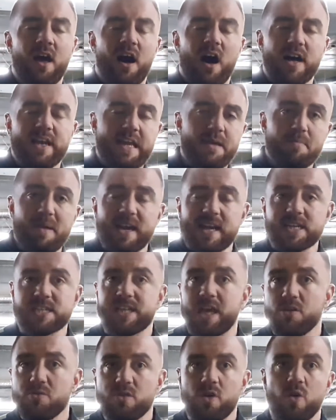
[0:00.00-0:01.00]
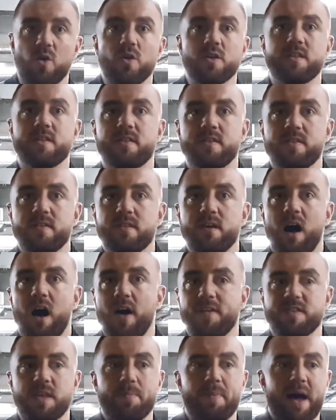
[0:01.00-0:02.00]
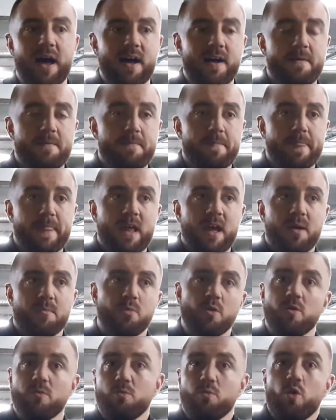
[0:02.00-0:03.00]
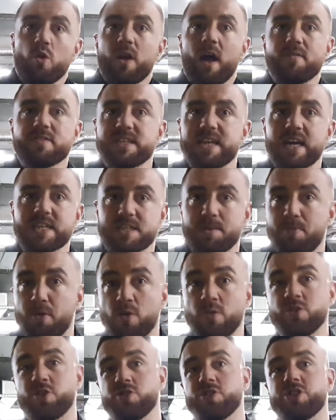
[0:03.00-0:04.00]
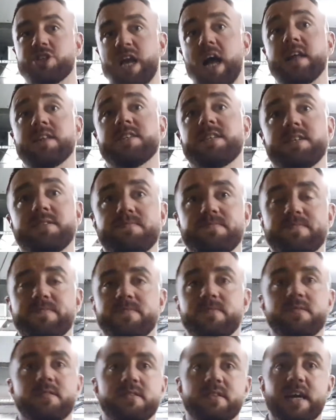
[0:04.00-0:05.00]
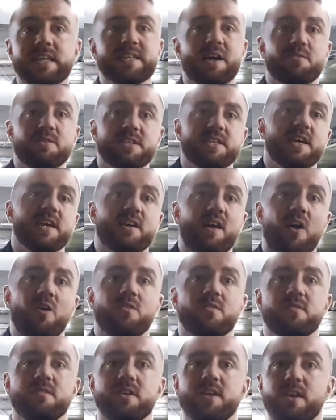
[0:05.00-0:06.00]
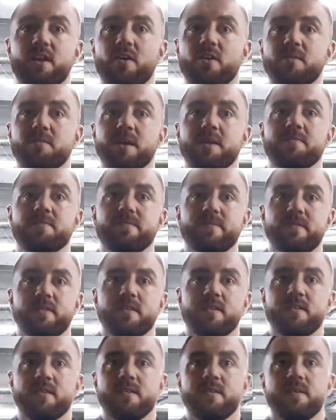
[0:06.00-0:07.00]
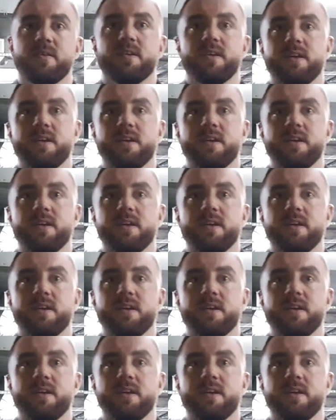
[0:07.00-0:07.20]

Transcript: I think Mick is too good off the bat, but Wood obviously has a puncher's chance. That's how we see it going, you know what I mean?